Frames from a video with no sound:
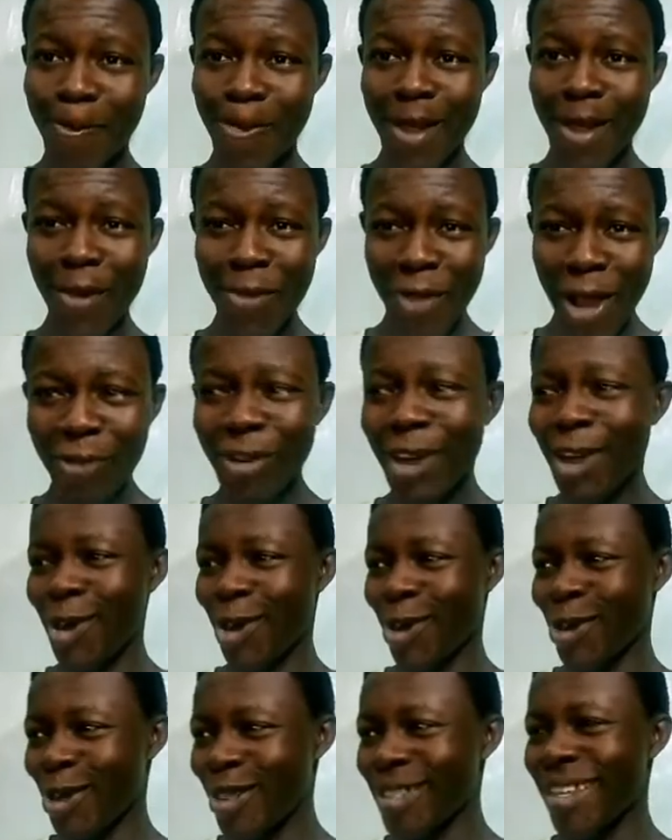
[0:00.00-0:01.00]
People are feeling
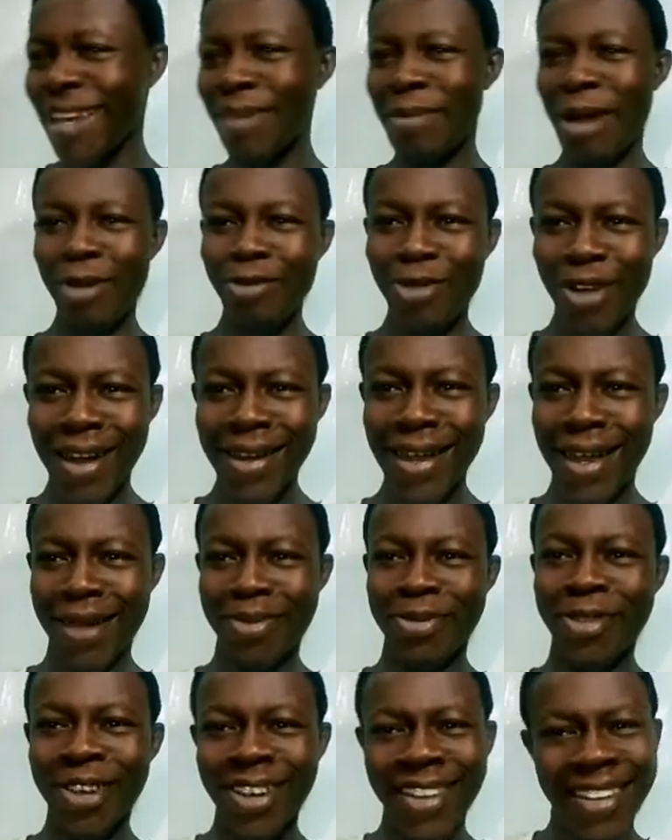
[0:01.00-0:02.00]
unconcerned about
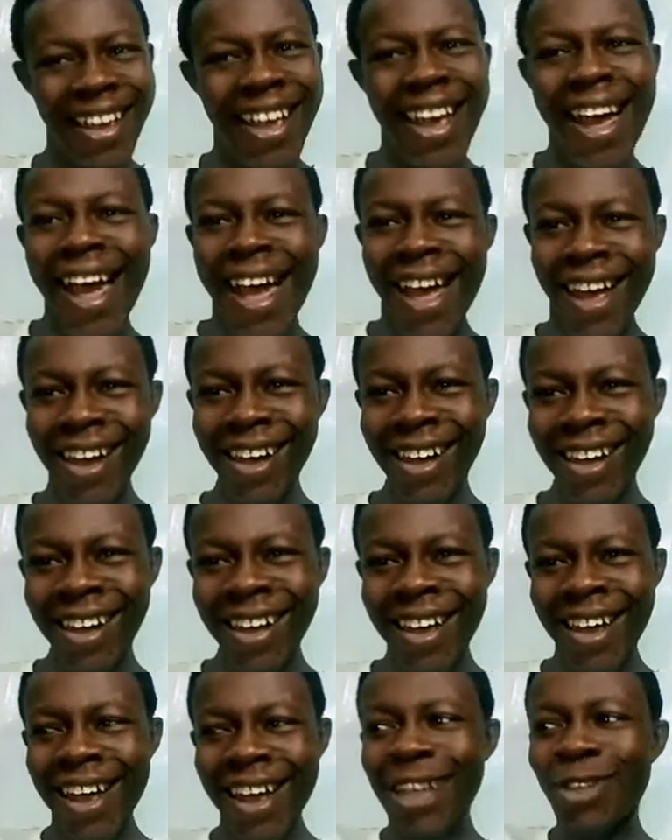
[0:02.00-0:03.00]
Buhari.
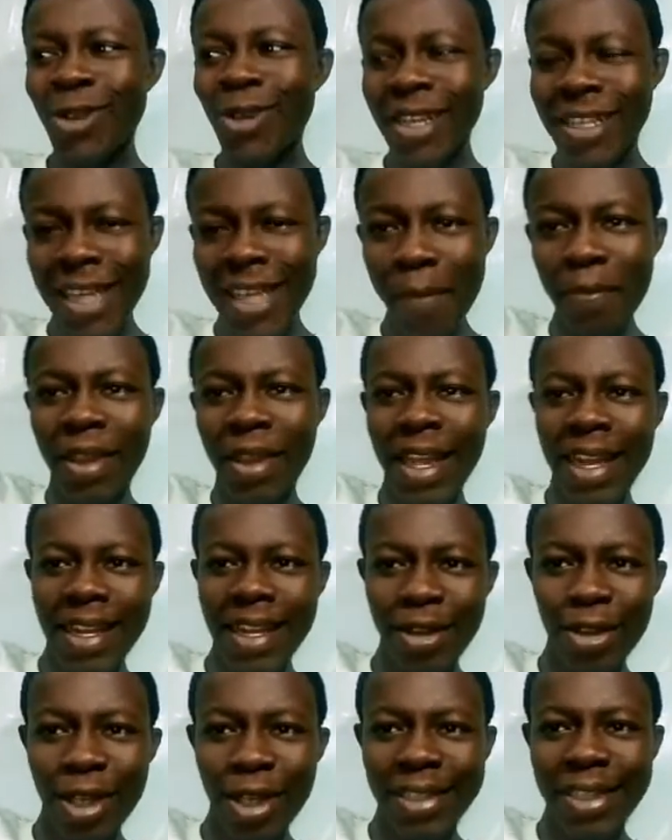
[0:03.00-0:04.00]
So the same
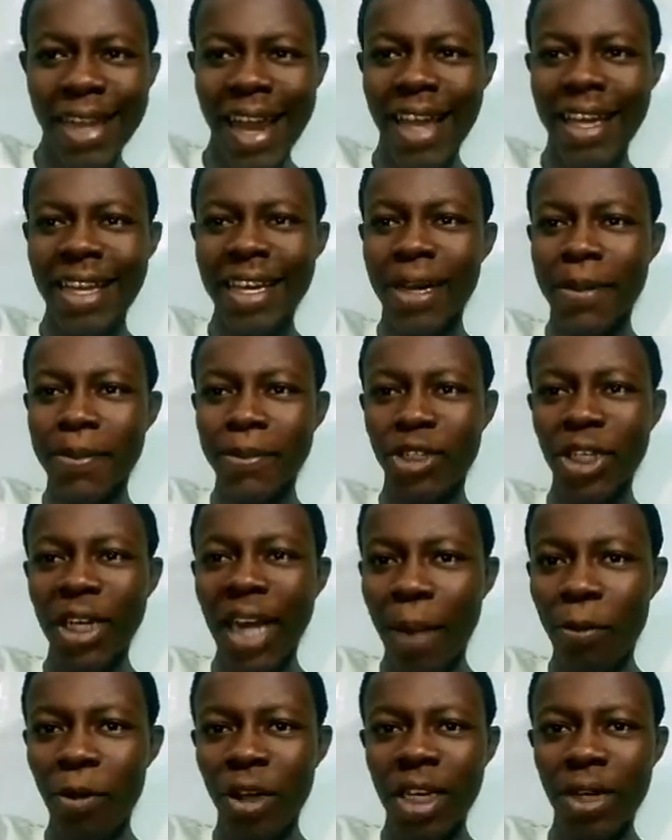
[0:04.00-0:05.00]
thing, just like
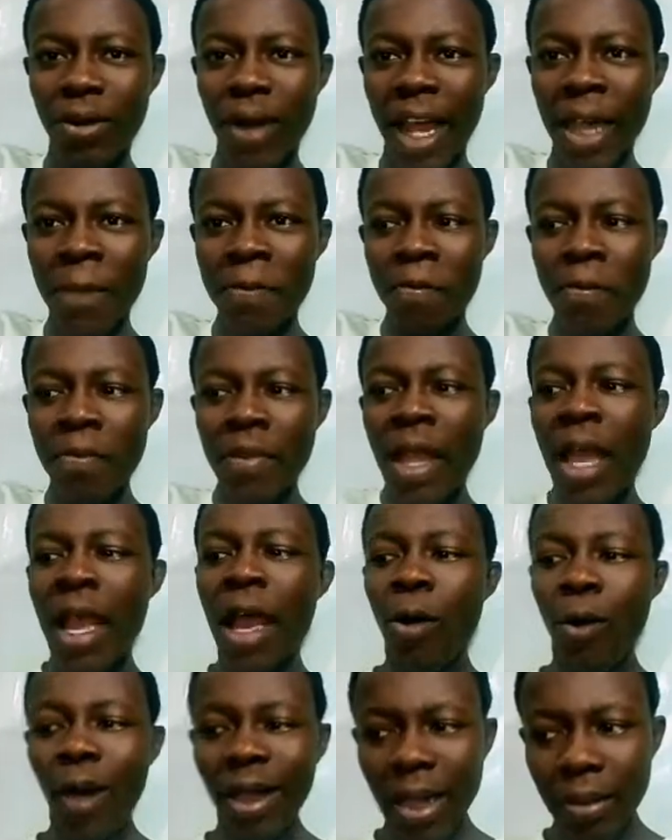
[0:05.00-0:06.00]
trader money, right?
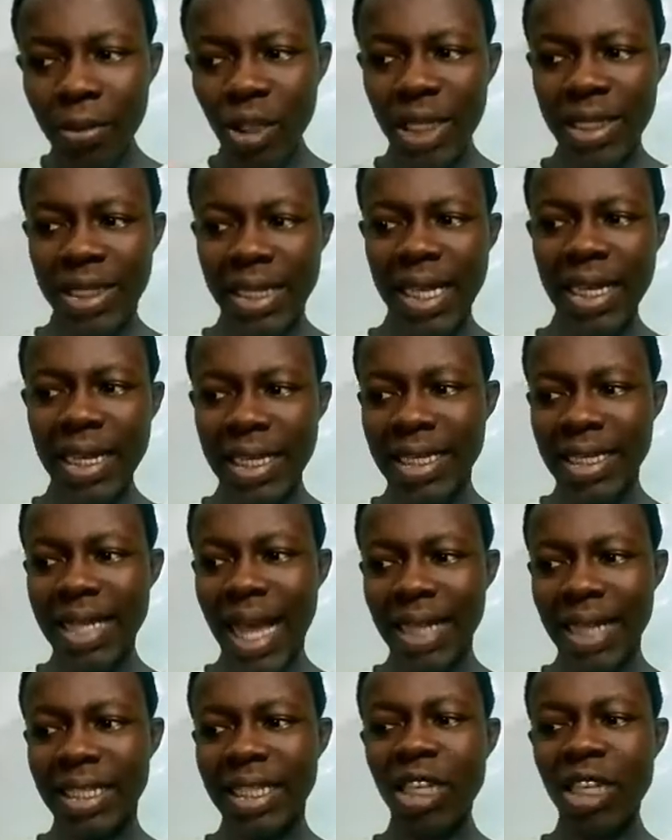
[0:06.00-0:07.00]
What I'm just saying is
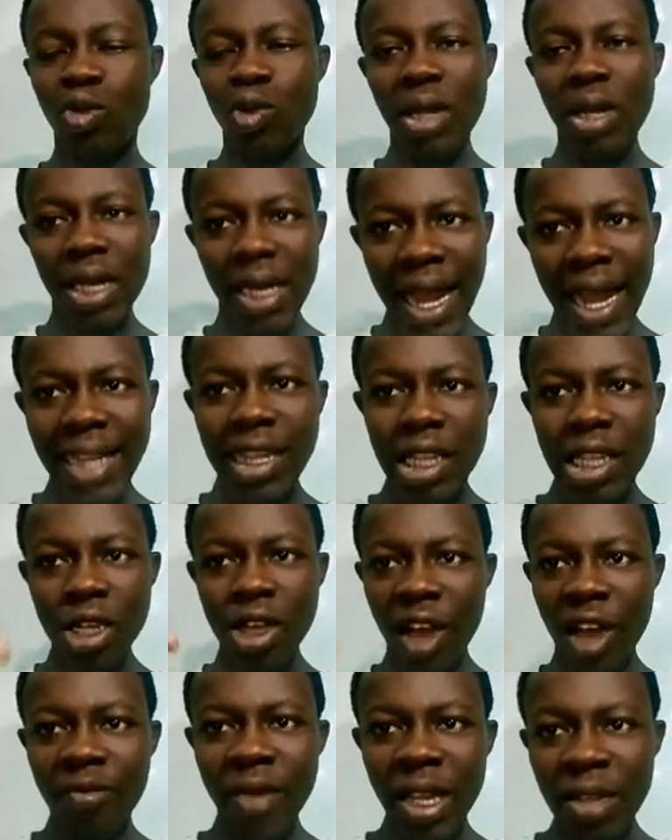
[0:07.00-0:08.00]
that it will let the
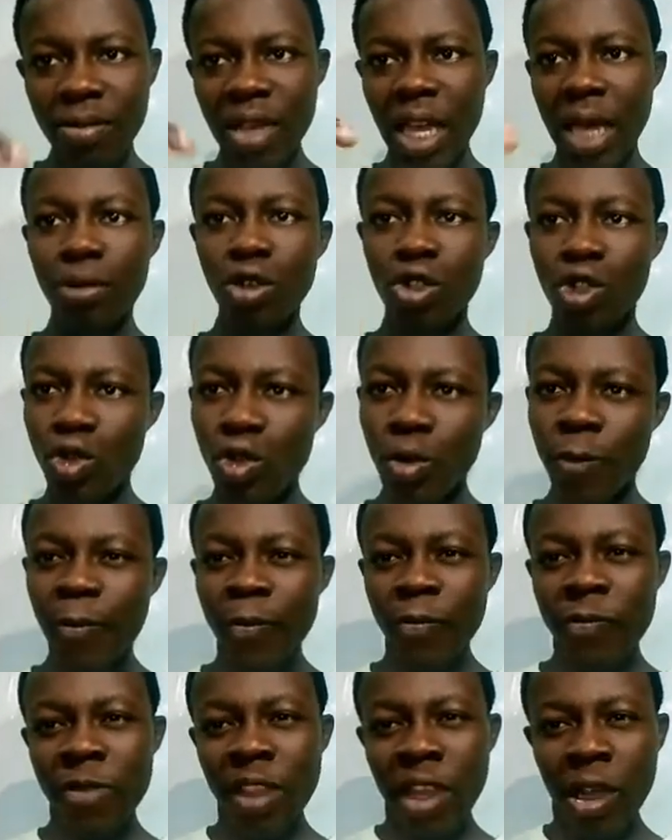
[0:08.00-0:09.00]
government be able to
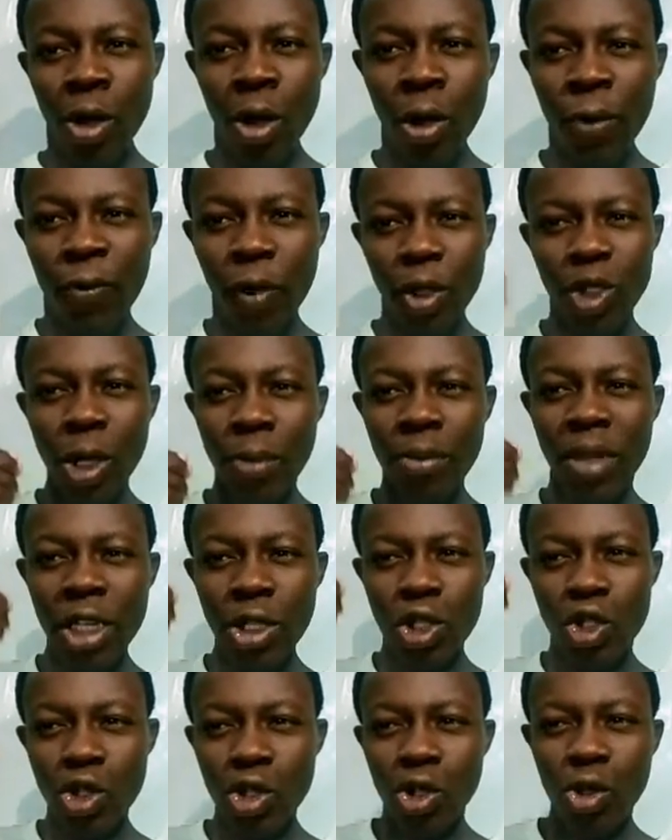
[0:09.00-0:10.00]
look for
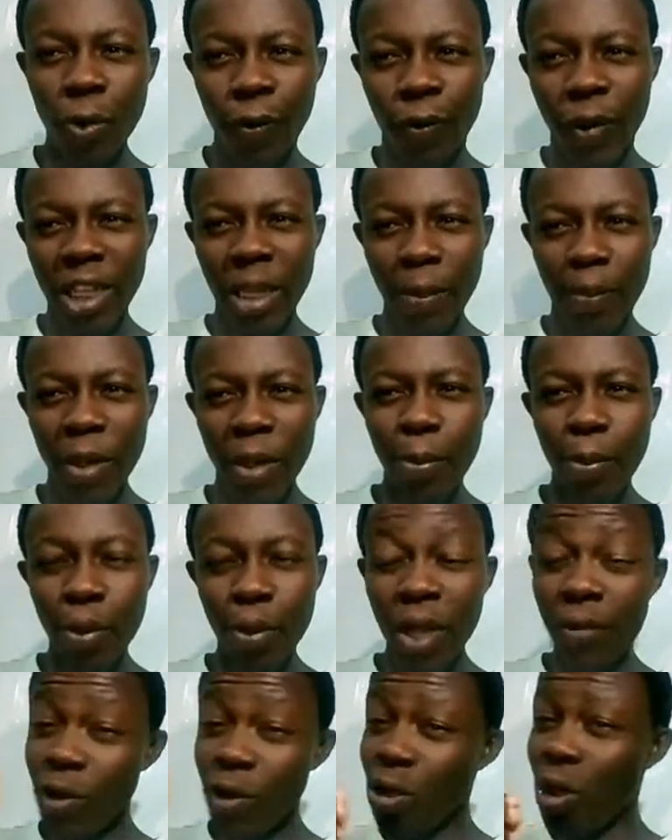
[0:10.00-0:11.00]
something to do for the people,
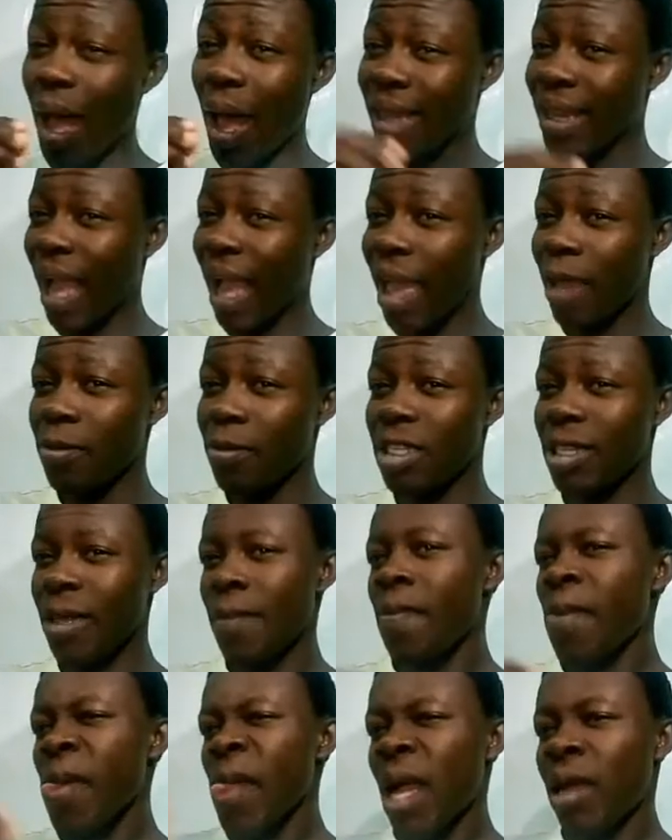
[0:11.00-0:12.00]
even though at times
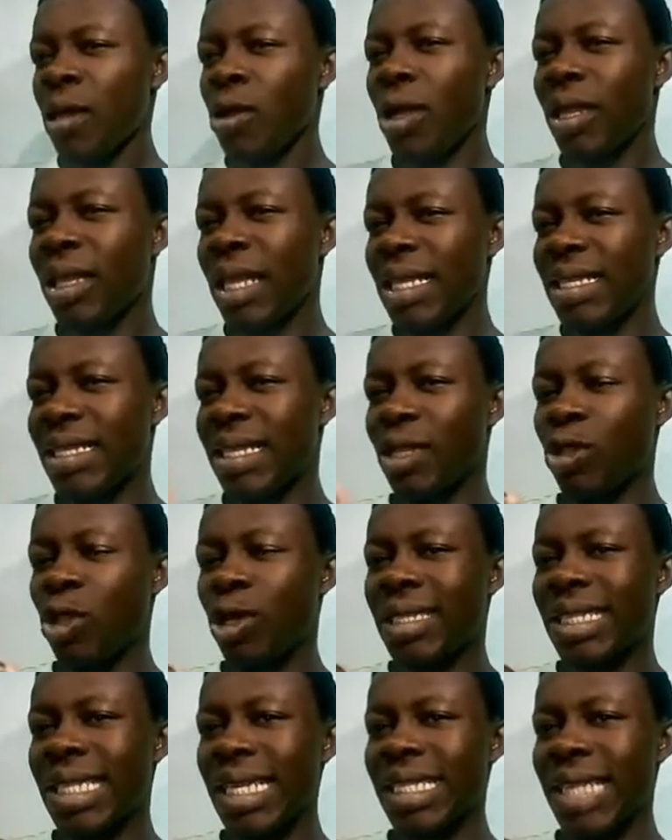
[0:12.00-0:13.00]
those
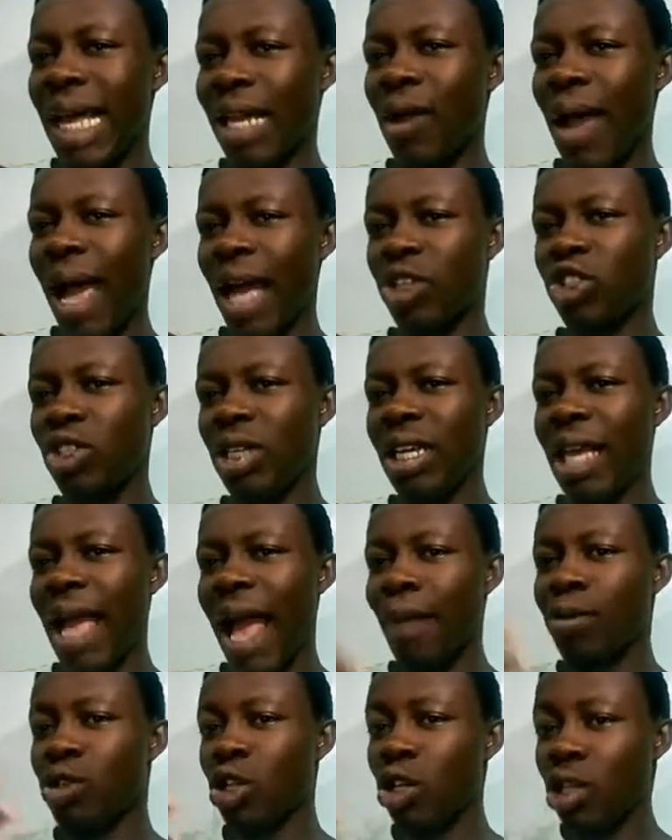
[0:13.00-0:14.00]
things are not actually
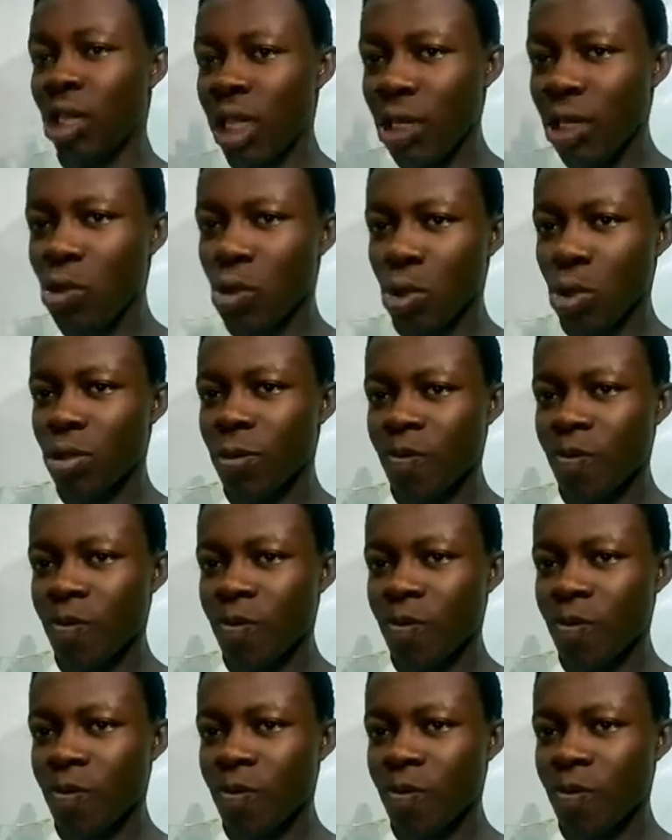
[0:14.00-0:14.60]
absolutely good.